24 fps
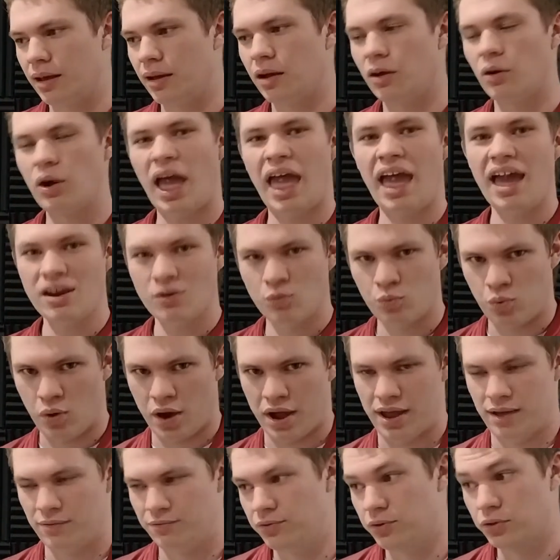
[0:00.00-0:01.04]

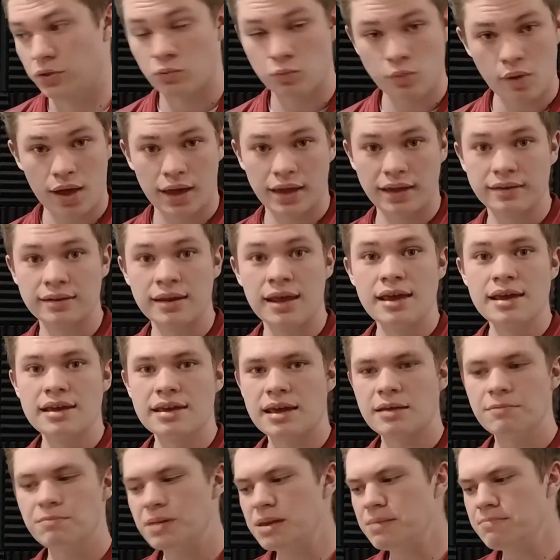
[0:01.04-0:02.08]
headway for the right
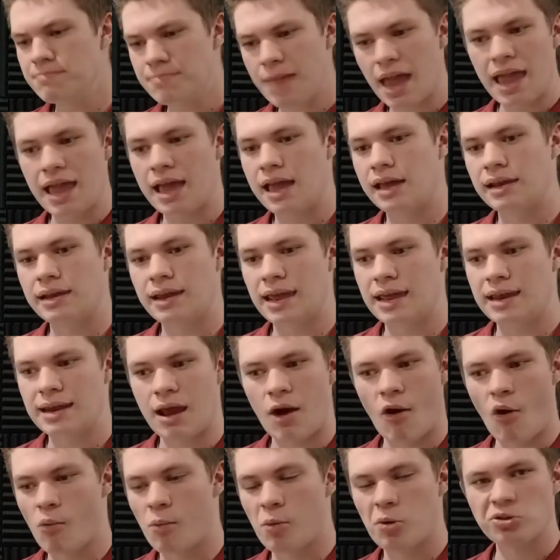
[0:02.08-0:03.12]
can be made in
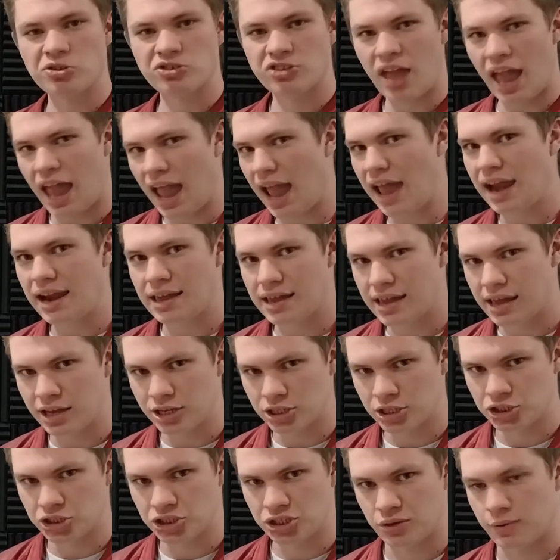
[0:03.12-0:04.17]
almost any
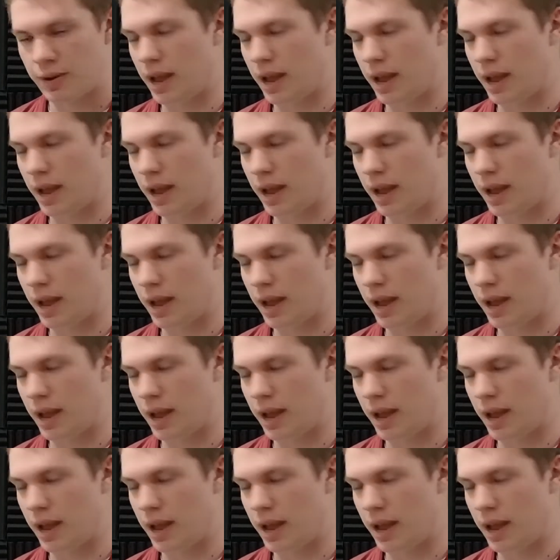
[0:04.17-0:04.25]
issue.